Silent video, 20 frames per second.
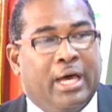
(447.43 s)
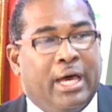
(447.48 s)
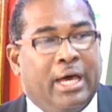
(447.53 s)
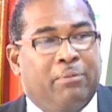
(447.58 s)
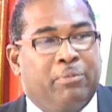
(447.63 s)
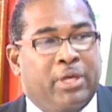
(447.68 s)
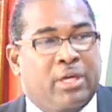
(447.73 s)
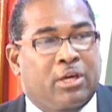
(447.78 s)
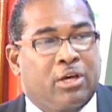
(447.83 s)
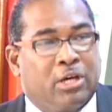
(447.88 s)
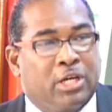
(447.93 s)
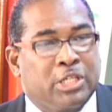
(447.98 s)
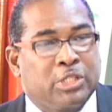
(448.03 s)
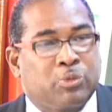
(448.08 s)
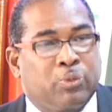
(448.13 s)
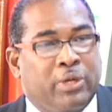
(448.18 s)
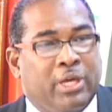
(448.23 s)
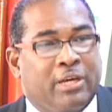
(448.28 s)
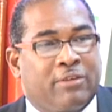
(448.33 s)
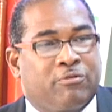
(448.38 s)
and
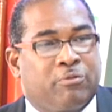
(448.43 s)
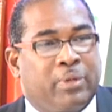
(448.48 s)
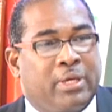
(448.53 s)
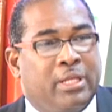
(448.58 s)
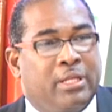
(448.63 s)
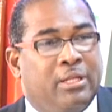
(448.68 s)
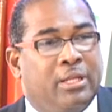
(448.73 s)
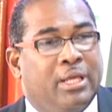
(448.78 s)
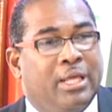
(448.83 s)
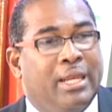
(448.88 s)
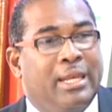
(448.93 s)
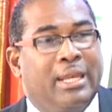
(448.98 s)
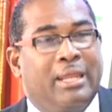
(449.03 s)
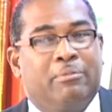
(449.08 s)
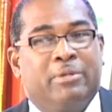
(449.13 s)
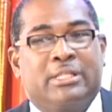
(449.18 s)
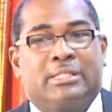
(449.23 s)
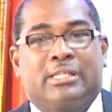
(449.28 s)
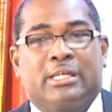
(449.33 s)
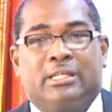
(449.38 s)
because we have been
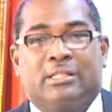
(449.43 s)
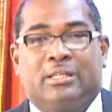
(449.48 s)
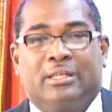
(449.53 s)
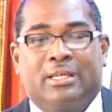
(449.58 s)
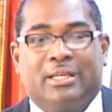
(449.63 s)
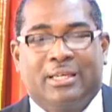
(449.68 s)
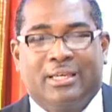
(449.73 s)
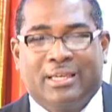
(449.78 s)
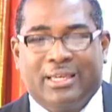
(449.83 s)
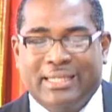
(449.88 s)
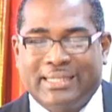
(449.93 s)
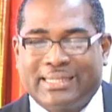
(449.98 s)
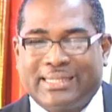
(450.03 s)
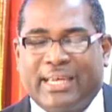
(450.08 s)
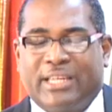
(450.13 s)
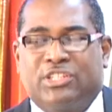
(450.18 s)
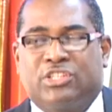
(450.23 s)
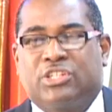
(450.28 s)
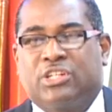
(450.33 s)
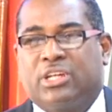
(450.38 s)
limited
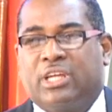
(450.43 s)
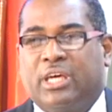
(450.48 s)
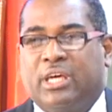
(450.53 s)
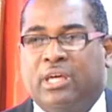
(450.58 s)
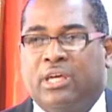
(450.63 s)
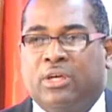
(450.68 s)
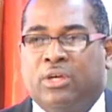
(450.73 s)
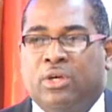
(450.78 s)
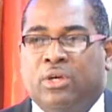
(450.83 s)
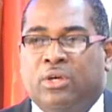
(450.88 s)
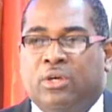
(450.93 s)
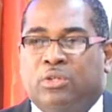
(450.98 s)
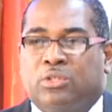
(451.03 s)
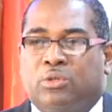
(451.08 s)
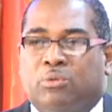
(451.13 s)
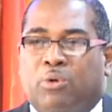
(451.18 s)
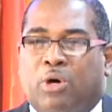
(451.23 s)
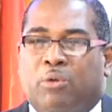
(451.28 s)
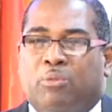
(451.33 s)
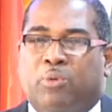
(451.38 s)
essentially
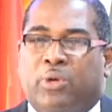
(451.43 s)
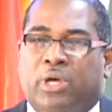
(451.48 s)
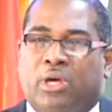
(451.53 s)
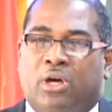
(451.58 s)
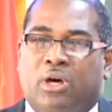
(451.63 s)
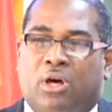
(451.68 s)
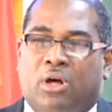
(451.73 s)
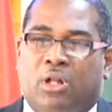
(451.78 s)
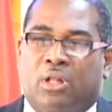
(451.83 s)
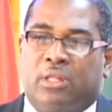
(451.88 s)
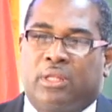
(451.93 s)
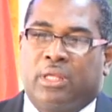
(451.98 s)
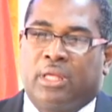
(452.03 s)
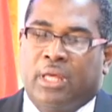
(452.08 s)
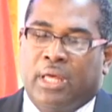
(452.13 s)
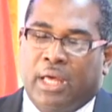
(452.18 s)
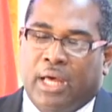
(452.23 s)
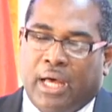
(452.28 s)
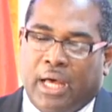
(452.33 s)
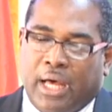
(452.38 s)
to what we
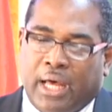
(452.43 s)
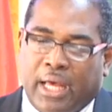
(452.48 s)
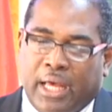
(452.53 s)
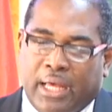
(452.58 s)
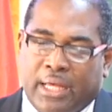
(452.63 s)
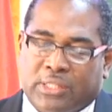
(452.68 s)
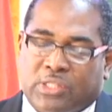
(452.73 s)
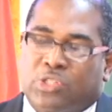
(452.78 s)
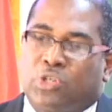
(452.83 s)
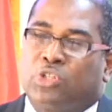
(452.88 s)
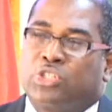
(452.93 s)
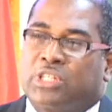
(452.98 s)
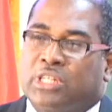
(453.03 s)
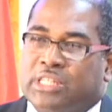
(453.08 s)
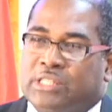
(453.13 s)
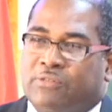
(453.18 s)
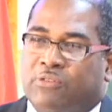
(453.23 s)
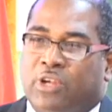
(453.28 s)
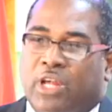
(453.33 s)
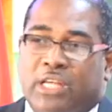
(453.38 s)
call uh, a
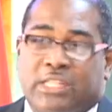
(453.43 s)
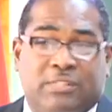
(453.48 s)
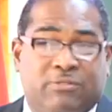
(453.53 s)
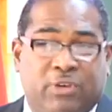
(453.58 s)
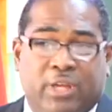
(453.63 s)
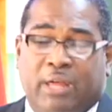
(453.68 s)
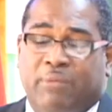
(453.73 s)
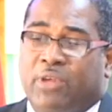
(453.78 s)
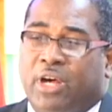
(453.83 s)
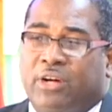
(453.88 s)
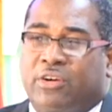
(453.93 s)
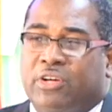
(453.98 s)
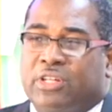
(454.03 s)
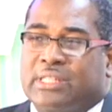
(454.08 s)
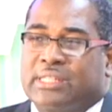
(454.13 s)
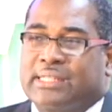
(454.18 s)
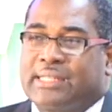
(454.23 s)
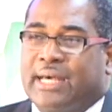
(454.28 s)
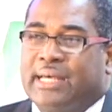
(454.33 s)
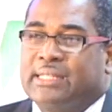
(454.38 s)
socialist philosophy, and I'm not
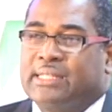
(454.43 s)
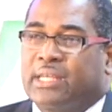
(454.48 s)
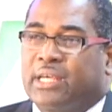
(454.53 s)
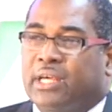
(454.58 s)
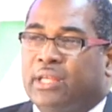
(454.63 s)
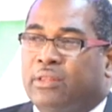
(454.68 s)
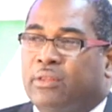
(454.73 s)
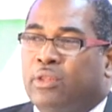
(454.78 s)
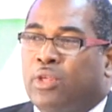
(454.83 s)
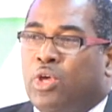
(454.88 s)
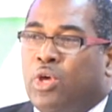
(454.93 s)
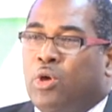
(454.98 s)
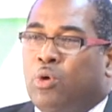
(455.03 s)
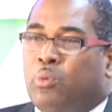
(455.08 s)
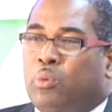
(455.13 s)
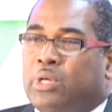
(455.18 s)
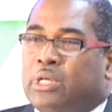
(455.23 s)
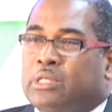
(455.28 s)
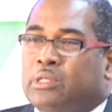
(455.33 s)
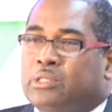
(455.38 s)
criticizing it,
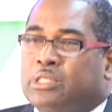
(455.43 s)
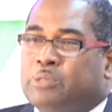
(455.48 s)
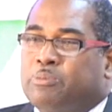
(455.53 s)
we